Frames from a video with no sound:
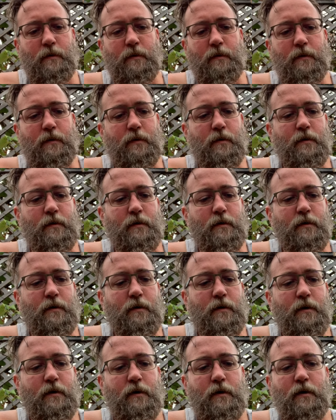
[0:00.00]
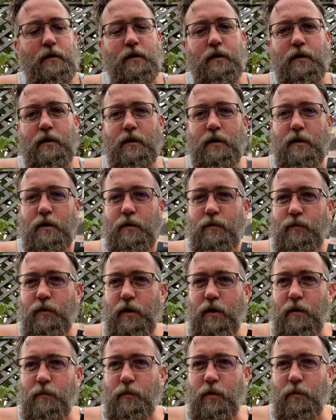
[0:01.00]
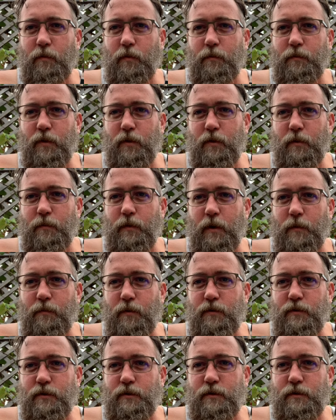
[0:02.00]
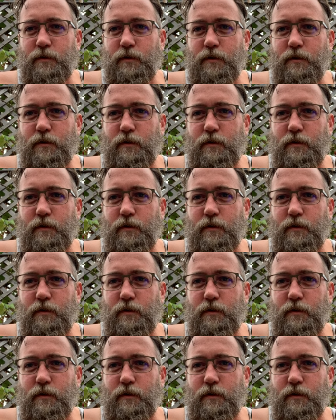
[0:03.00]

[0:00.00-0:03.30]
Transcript: And we got a purple beauty peppers.